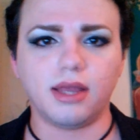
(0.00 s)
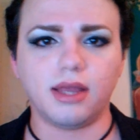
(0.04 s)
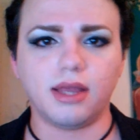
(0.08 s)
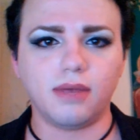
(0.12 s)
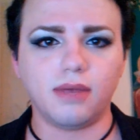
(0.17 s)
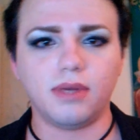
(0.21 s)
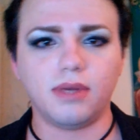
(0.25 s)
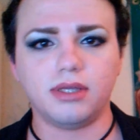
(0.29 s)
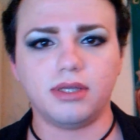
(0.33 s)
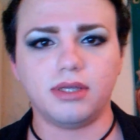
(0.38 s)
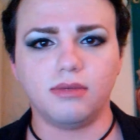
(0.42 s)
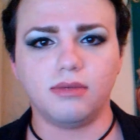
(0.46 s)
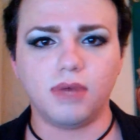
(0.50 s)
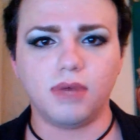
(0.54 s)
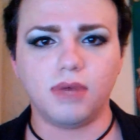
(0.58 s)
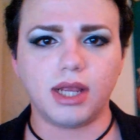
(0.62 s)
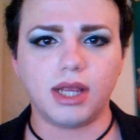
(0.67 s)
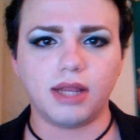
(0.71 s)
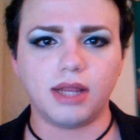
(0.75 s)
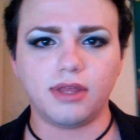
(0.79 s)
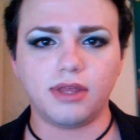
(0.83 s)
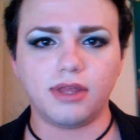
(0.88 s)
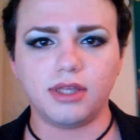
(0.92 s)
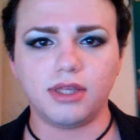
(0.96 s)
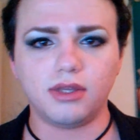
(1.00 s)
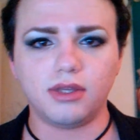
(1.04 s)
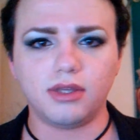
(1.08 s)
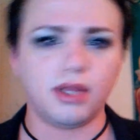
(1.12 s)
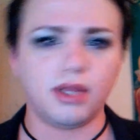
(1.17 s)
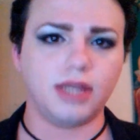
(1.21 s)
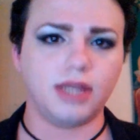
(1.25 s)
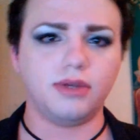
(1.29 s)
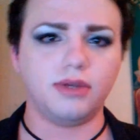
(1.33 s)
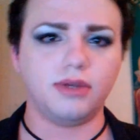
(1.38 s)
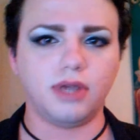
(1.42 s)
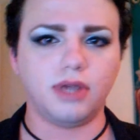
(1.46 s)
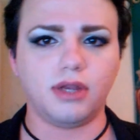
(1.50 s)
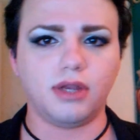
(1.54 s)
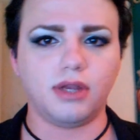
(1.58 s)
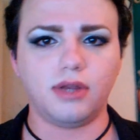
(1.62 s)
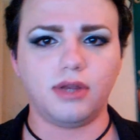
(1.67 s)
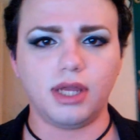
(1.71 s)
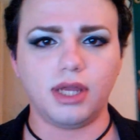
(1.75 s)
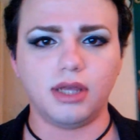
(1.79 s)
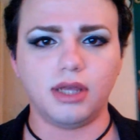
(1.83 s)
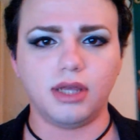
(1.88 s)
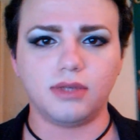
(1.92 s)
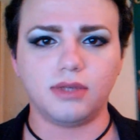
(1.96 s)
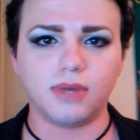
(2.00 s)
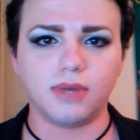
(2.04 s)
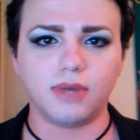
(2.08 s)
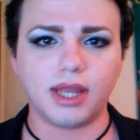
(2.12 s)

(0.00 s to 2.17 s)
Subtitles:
Like, what kind of things do you like doing on your nails?